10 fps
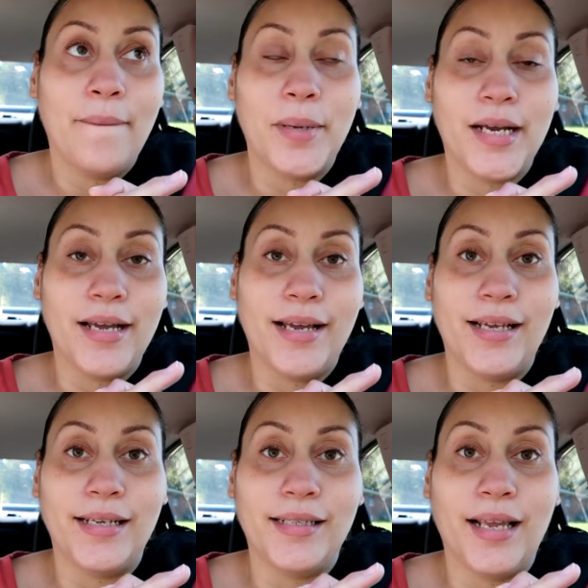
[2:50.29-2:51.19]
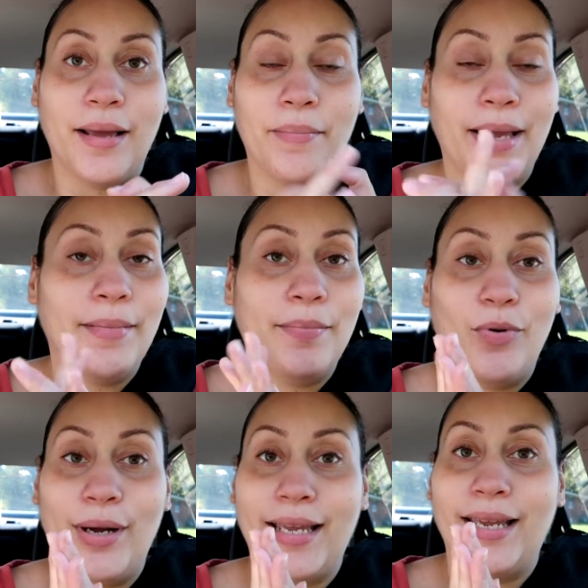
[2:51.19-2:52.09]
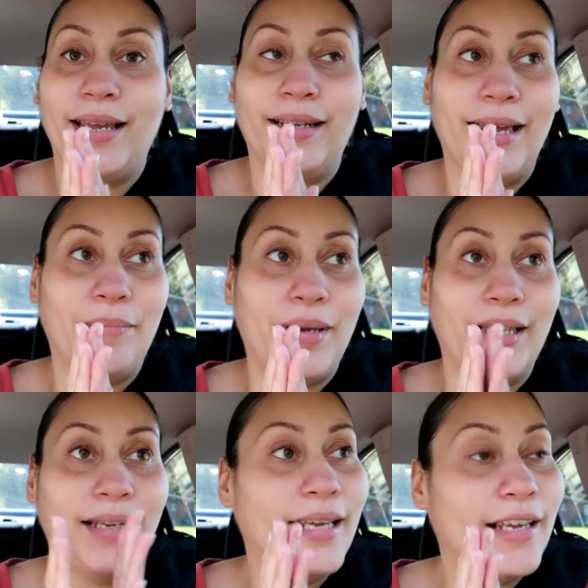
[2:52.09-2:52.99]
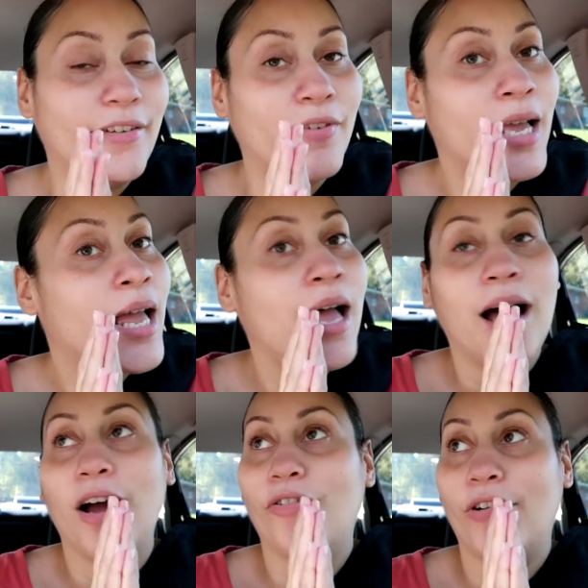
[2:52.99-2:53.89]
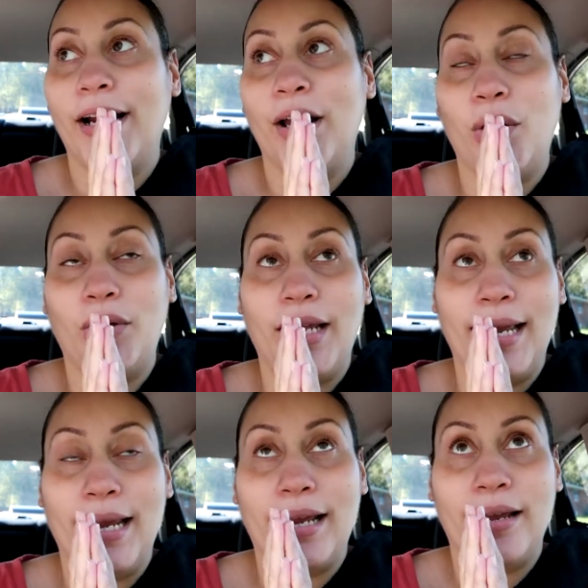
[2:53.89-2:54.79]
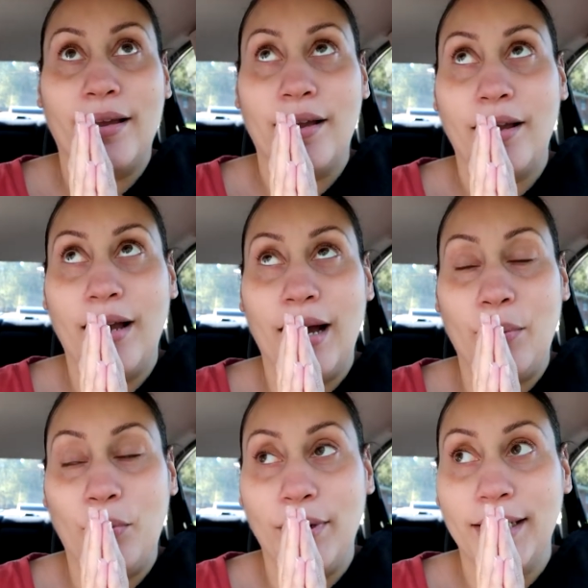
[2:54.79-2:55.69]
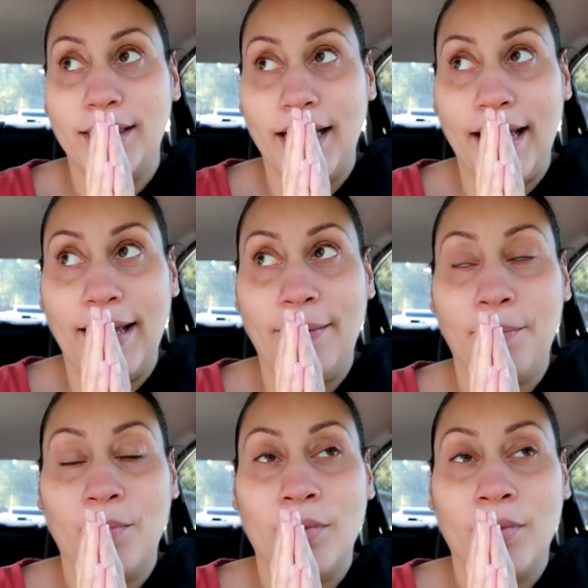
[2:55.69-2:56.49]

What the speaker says: because baby boy can't let me live around, like, I want to say